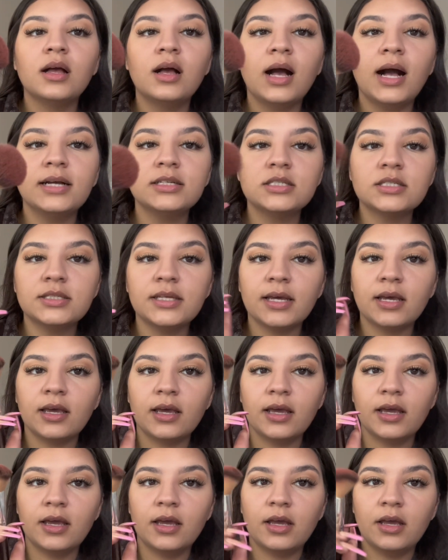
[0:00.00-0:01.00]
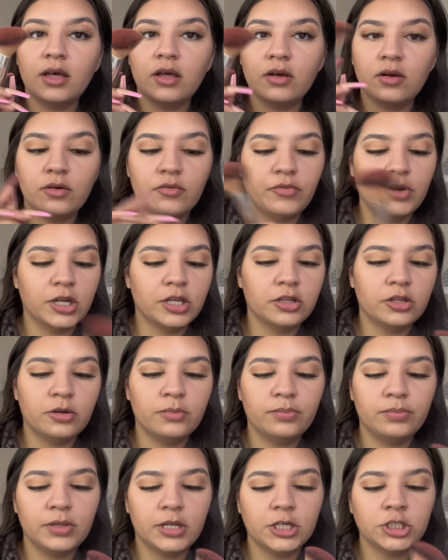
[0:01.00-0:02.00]
I just take a regular
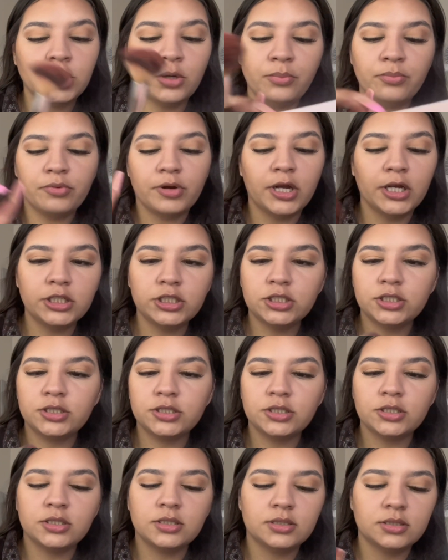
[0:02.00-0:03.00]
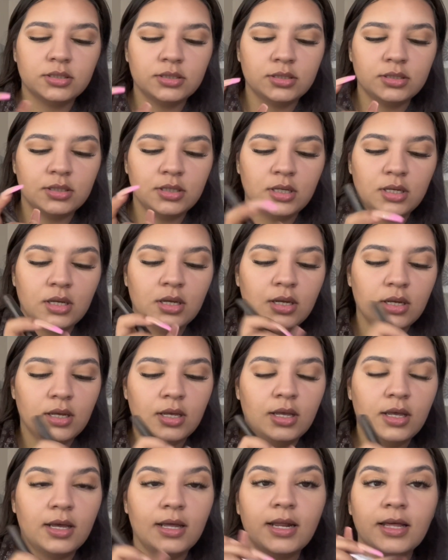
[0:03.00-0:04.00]
blush brush
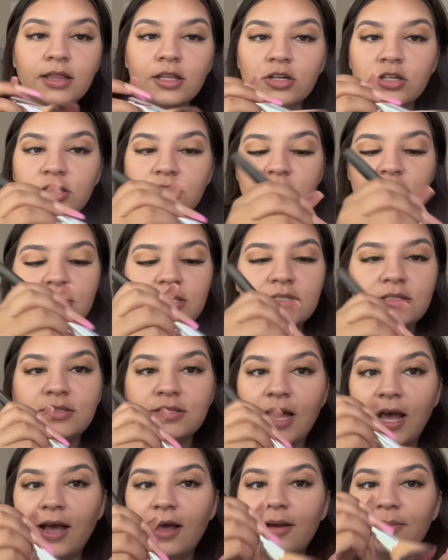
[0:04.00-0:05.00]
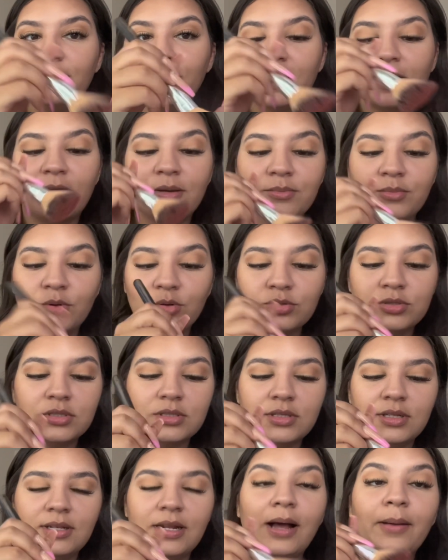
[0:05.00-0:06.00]
and I literally just dab like on
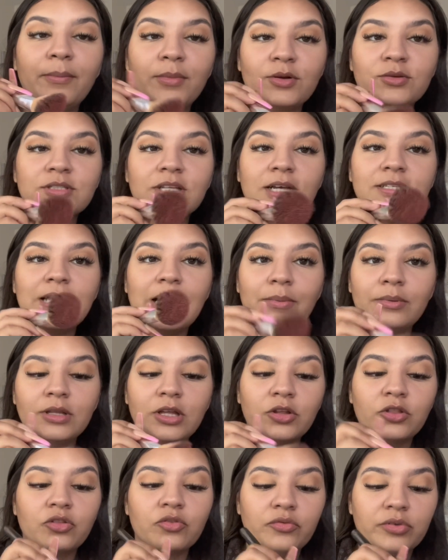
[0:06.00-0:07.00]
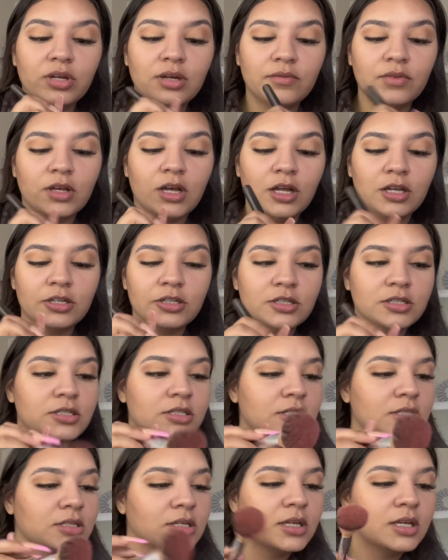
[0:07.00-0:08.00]
I dab on like 3 of the
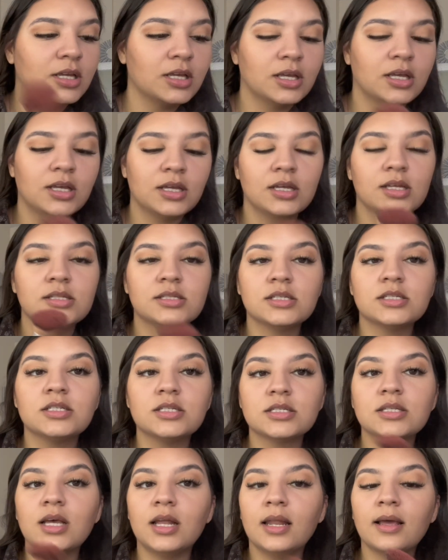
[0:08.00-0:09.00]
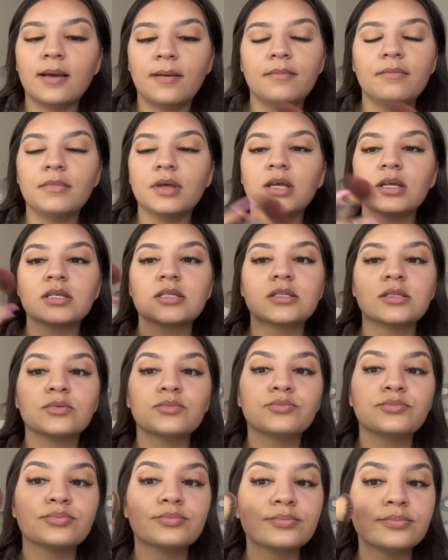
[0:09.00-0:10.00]
colors to just get like a mix.
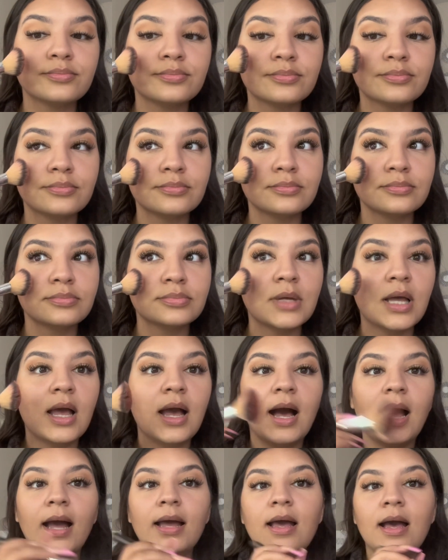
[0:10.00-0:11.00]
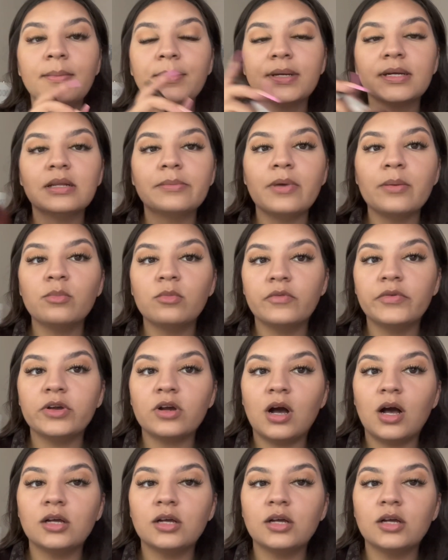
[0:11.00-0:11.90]
I am gonna be moving